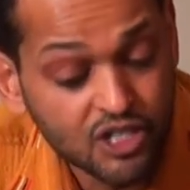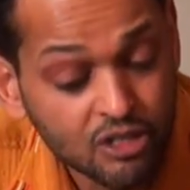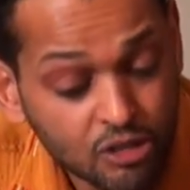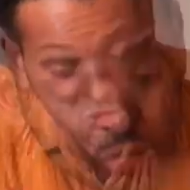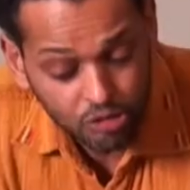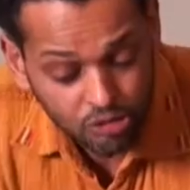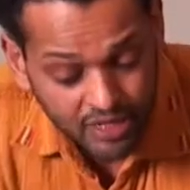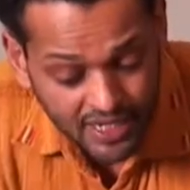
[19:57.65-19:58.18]

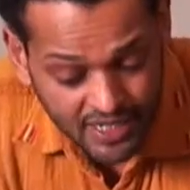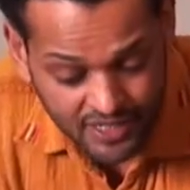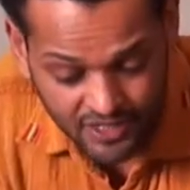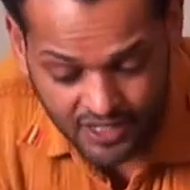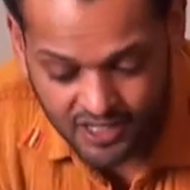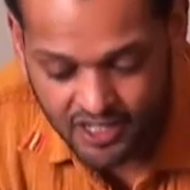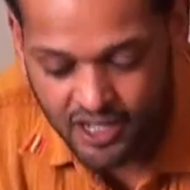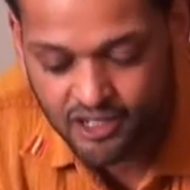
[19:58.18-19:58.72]
including his
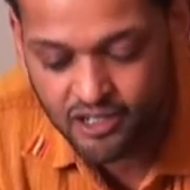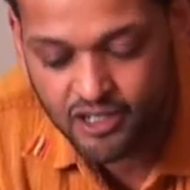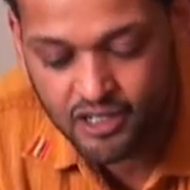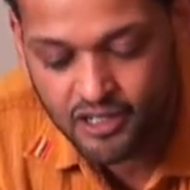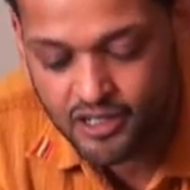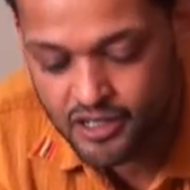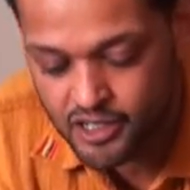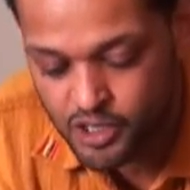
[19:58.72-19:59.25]
executor
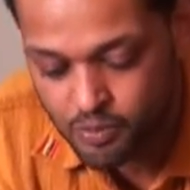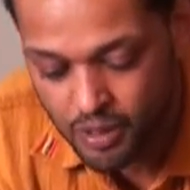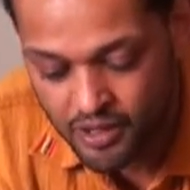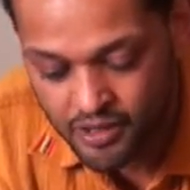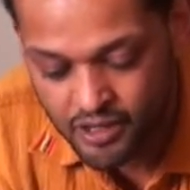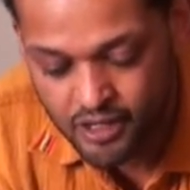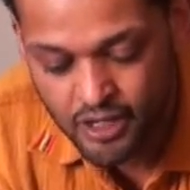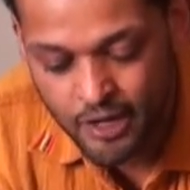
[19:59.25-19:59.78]
and his
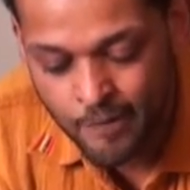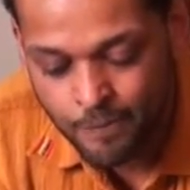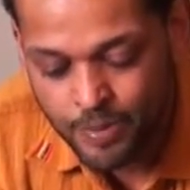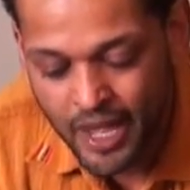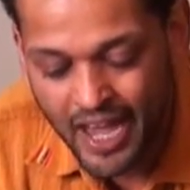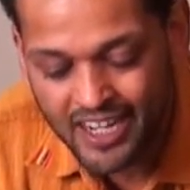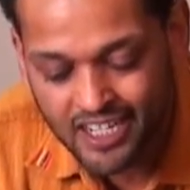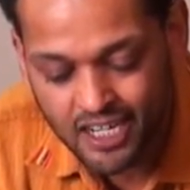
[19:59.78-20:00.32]
brother,
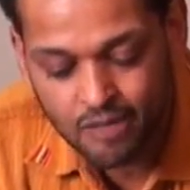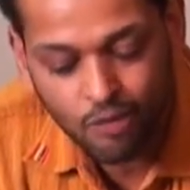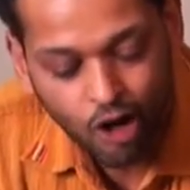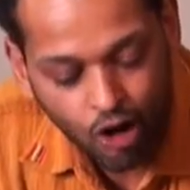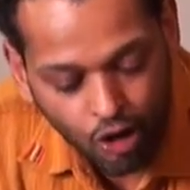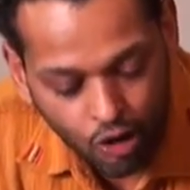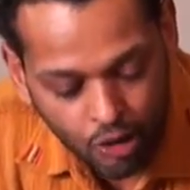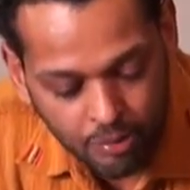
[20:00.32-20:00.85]
had come
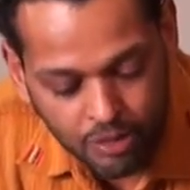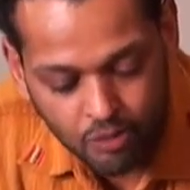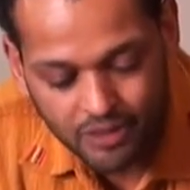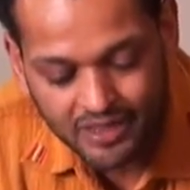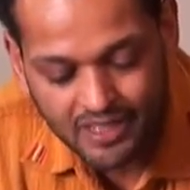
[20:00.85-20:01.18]
armed with